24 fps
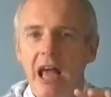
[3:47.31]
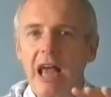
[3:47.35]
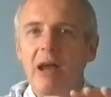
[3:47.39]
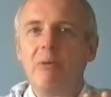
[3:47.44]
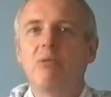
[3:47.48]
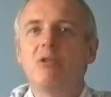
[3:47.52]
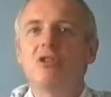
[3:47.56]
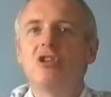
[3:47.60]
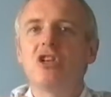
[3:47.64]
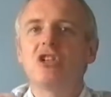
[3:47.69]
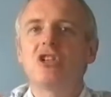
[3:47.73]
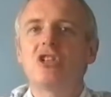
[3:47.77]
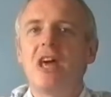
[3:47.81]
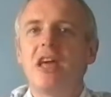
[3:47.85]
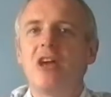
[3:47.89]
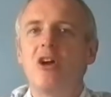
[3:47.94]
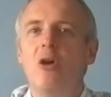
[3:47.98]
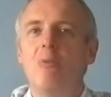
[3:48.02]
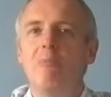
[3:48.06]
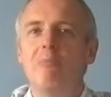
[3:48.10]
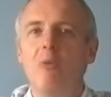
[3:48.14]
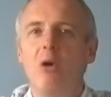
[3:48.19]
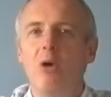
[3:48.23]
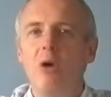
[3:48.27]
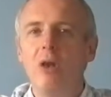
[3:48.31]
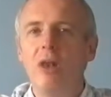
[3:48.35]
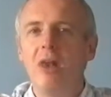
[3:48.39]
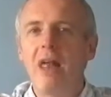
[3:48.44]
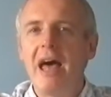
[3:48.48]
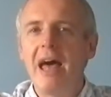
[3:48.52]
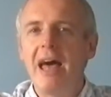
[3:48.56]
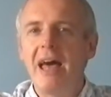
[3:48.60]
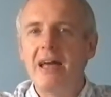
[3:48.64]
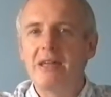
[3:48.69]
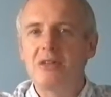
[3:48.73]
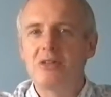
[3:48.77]
It was just they got more
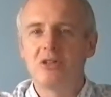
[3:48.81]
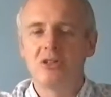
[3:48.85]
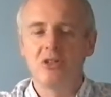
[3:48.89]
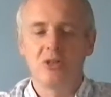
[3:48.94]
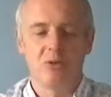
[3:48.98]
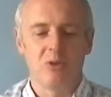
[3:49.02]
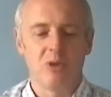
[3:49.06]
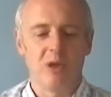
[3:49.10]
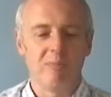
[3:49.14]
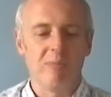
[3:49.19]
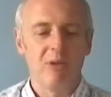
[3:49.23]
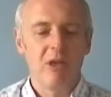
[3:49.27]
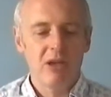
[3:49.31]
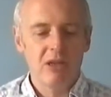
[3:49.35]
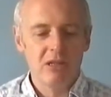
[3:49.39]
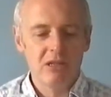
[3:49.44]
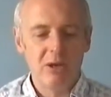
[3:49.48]
layers to them.